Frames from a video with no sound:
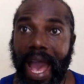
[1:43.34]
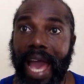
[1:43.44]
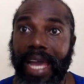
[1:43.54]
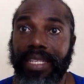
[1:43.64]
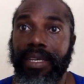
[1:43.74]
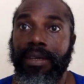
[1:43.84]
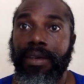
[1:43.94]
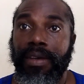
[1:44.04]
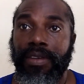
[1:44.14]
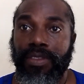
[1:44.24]
And
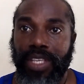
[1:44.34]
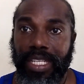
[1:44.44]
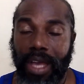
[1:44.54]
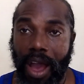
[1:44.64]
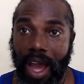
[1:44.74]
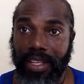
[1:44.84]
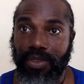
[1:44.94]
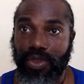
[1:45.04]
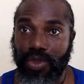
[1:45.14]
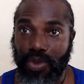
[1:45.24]
in order
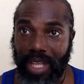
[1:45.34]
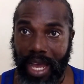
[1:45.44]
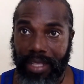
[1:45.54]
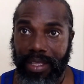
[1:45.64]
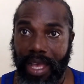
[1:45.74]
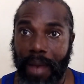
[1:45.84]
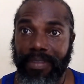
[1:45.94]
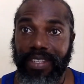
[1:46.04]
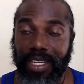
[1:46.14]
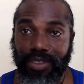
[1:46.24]
to do that, I'm
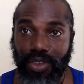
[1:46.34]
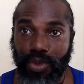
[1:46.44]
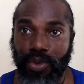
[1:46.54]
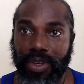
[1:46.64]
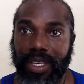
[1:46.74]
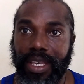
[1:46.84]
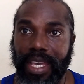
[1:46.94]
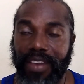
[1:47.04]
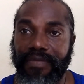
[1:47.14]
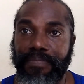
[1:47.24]
saying to you,
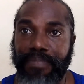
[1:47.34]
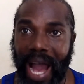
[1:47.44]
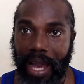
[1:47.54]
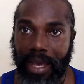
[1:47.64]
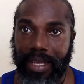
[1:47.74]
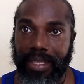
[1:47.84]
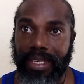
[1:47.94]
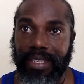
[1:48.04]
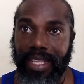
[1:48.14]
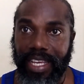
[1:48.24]
give back the
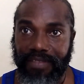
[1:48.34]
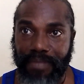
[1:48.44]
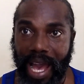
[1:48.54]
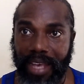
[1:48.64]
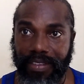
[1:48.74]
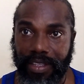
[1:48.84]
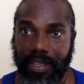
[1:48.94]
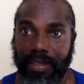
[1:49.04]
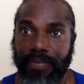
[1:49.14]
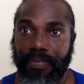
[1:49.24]
slave
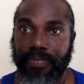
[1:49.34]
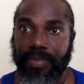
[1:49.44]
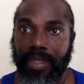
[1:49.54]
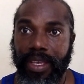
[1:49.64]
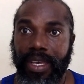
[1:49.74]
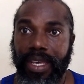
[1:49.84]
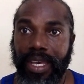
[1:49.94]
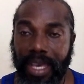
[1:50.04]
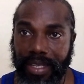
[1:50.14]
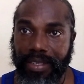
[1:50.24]
master
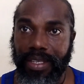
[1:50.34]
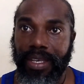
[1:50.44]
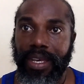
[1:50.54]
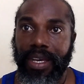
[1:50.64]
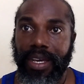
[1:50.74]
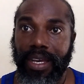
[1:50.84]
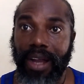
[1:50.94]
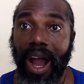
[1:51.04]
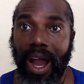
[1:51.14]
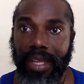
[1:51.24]
his
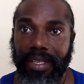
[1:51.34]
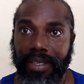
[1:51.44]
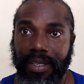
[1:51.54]
God